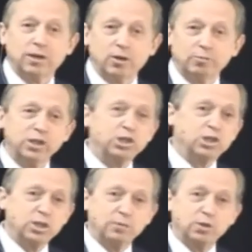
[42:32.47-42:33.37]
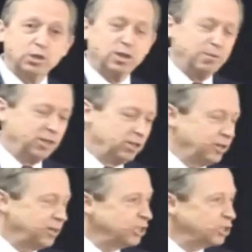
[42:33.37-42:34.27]
outpatient sepsis coming
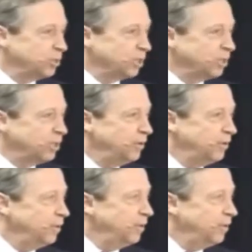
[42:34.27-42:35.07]
into the hospital.